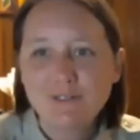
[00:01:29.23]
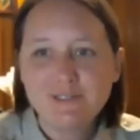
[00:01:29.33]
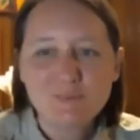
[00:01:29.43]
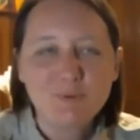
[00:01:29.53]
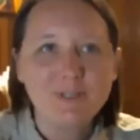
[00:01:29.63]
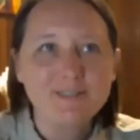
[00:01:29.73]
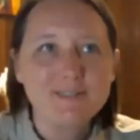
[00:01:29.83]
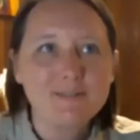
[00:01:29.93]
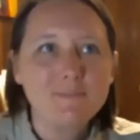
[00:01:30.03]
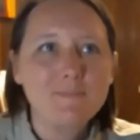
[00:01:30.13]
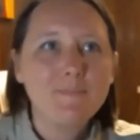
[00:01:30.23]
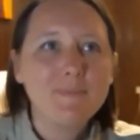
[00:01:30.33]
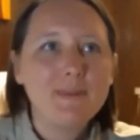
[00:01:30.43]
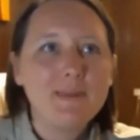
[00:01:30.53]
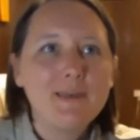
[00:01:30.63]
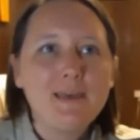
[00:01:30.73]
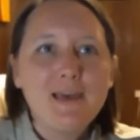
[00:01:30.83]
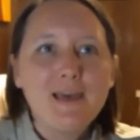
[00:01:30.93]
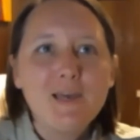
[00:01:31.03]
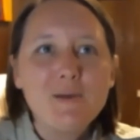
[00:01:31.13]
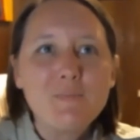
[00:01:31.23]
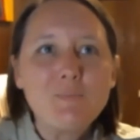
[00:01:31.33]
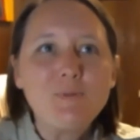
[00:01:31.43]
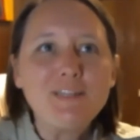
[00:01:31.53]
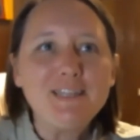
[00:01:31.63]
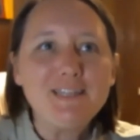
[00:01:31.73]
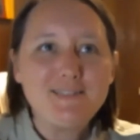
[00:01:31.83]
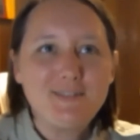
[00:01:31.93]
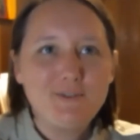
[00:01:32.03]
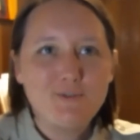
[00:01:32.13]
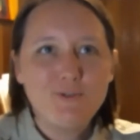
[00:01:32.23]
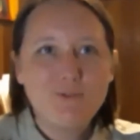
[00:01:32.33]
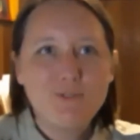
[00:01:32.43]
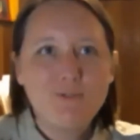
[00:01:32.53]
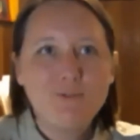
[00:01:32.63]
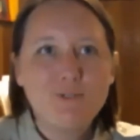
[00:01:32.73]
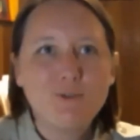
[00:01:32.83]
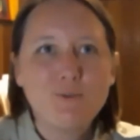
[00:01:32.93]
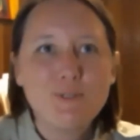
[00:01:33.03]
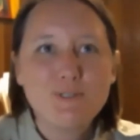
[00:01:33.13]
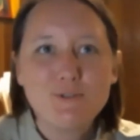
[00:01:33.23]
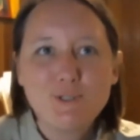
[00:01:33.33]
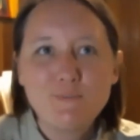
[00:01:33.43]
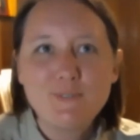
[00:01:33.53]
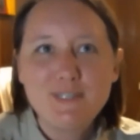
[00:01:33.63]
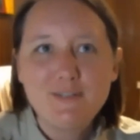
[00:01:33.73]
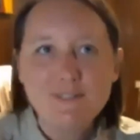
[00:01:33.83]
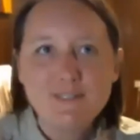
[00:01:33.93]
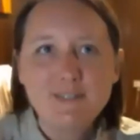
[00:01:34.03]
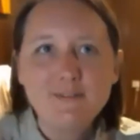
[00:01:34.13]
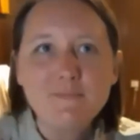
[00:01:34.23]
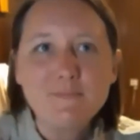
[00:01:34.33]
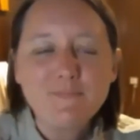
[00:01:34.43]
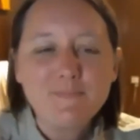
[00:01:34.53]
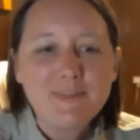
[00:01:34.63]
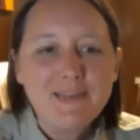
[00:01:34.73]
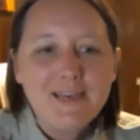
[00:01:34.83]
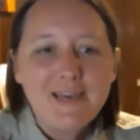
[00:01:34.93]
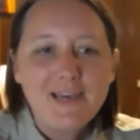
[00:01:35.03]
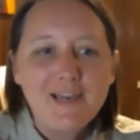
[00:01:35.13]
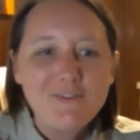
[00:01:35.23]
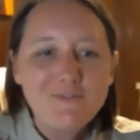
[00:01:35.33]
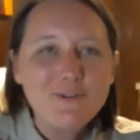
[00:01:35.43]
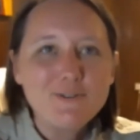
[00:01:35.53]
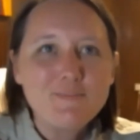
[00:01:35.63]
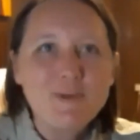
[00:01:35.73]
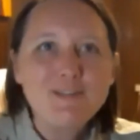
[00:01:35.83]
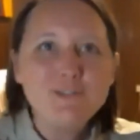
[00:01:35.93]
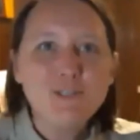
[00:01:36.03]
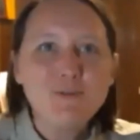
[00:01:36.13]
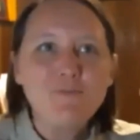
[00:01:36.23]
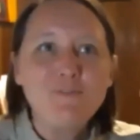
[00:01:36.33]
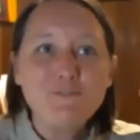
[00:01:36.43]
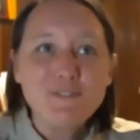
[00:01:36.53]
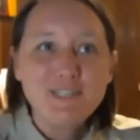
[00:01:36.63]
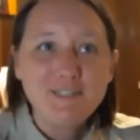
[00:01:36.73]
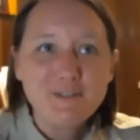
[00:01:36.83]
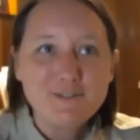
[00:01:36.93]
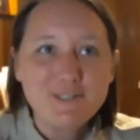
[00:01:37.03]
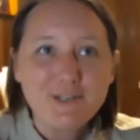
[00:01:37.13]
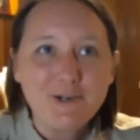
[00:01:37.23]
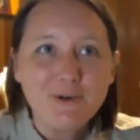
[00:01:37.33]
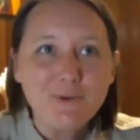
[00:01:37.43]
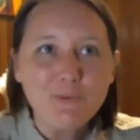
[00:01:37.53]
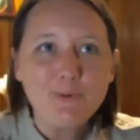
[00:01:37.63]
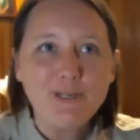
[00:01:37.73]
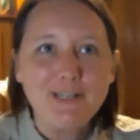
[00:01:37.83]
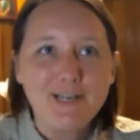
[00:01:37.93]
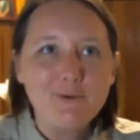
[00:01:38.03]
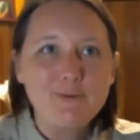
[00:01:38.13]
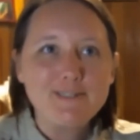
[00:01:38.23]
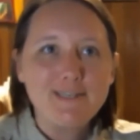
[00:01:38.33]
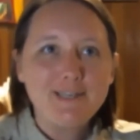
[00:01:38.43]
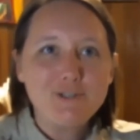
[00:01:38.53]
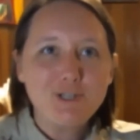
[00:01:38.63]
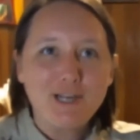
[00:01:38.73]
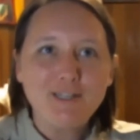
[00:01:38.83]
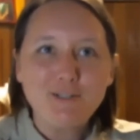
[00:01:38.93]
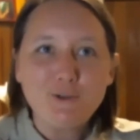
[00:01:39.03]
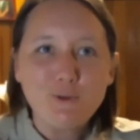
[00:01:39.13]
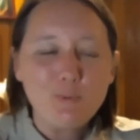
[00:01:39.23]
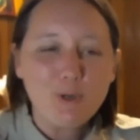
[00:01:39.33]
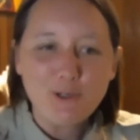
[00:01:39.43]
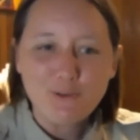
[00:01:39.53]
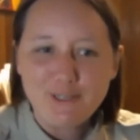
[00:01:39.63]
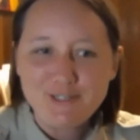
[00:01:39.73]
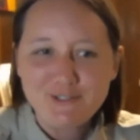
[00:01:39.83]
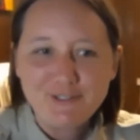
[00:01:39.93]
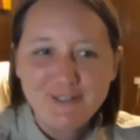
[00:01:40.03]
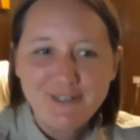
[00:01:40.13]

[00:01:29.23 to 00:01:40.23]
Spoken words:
Springs. I am pleased to introduce you to Mr. Jim Stevenson. I first met Jim 15 years ago when I was a shiny new park ranger